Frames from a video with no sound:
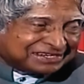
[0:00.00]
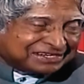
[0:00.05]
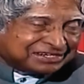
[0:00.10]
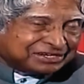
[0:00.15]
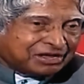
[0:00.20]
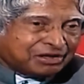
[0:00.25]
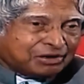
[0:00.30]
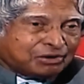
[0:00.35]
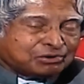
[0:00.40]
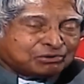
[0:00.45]

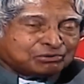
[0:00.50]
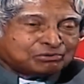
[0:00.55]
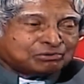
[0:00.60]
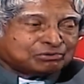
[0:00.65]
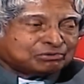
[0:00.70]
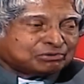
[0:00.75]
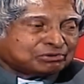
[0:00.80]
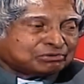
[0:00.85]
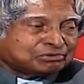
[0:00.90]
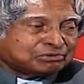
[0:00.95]
Now,
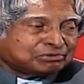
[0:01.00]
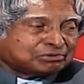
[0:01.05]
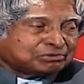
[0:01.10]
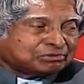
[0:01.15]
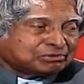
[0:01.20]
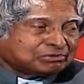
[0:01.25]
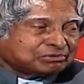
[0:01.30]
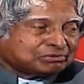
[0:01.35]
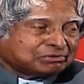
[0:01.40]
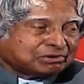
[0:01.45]

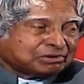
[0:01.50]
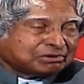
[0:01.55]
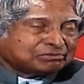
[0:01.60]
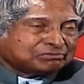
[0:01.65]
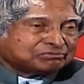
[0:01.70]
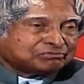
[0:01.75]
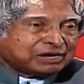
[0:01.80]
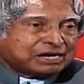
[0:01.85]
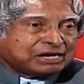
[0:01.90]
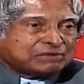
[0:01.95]

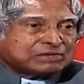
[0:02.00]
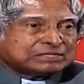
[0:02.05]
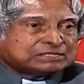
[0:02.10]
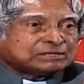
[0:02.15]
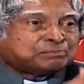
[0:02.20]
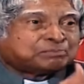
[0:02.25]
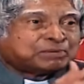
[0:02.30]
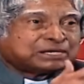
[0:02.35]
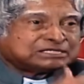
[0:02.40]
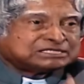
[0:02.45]
when I was
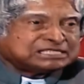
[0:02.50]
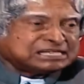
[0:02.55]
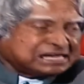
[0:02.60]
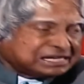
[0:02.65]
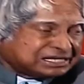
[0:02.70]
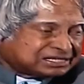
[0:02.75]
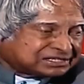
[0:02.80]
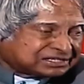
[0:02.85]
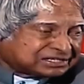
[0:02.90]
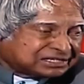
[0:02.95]
a
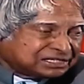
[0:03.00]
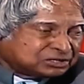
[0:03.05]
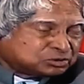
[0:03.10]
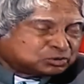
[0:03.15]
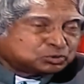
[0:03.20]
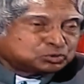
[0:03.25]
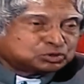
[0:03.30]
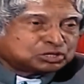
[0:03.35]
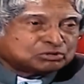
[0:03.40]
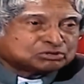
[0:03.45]
president in
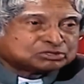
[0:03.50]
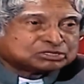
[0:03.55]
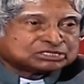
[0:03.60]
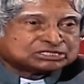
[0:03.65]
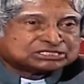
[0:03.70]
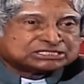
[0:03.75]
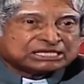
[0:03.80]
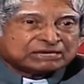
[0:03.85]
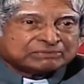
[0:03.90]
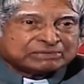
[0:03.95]

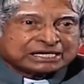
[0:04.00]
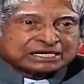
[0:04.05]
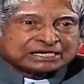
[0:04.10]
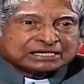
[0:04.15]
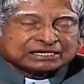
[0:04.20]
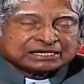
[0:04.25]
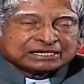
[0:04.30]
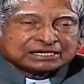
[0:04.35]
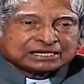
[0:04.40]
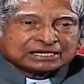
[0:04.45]

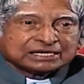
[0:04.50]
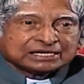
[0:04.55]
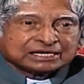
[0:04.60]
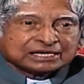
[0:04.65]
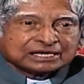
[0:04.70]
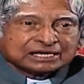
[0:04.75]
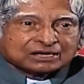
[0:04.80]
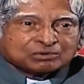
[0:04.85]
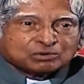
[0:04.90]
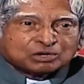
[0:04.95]
2007,
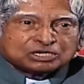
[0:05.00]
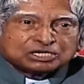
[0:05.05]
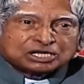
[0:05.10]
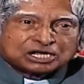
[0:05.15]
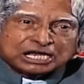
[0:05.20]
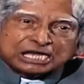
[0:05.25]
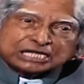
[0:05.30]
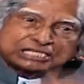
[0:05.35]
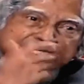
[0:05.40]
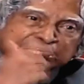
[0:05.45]
one
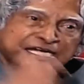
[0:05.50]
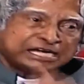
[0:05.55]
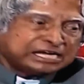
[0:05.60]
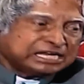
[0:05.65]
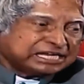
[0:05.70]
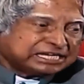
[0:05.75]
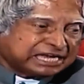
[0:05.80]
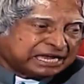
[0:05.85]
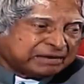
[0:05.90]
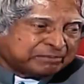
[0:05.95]
great
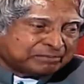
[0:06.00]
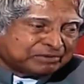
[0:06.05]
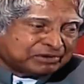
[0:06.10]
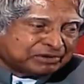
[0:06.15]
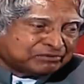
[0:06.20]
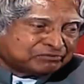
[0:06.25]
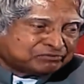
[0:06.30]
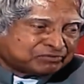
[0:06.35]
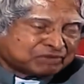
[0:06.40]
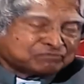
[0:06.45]
lady
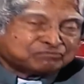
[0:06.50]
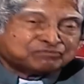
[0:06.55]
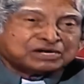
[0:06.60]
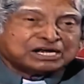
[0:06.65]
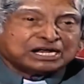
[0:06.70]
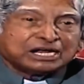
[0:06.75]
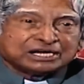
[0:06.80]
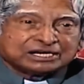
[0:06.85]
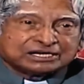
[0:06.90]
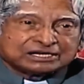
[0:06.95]
came from
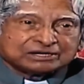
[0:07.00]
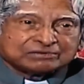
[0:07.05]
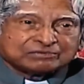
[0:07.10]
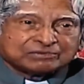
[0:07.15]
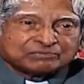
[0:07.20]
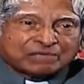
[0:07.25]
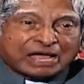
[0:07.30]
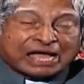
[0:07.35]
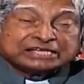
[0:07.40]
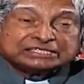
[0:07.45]
Finland.
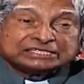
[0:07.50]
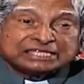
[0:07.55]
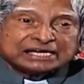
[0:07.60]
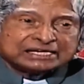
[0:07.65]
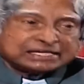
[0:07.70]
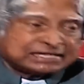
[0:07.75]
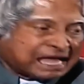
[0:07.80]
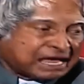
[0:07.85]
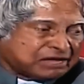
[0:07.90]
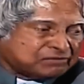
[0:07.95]
At
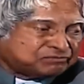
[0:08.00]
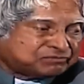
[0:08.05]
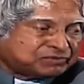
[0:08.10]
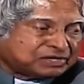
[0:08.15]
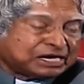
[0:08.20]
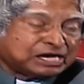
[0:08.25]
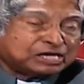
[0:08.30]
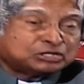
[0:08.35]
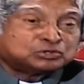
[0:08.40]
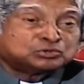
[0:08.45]
that time,
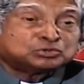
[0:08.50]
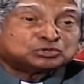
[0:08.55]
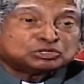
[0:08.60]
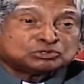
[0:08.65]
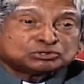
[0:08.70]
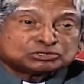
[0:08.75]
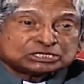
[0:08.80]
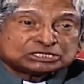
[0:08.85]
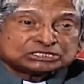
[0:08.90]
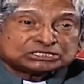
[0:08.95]
Finland
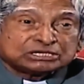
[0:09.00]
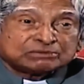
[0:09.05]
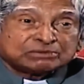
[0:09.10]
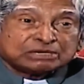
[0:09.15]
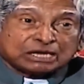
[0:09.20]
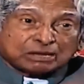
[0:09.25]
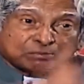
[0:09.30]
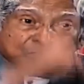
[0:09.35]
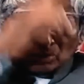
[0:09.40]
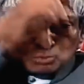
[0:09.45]

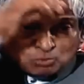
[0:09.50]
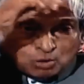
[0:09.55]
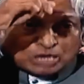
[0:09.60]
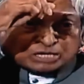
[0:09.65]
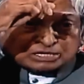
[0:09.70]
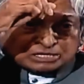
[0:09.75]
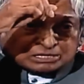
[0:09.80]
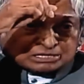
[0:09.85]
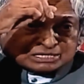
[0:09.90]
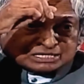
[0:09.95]
2007 number
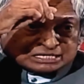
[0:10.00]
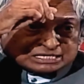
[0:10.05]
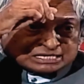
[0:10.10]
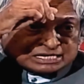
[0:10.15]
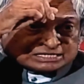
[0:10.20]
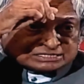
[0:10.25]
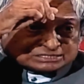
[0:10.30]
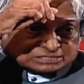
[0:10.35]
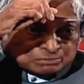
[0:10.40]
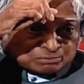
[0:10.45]
1,
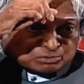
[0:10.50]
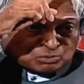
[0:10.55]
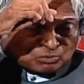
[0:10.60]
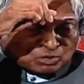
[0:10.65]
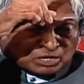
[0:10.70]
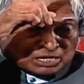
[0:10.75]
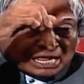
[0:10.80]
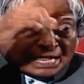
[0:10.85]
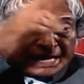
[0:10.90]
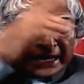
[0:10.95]
index number 1.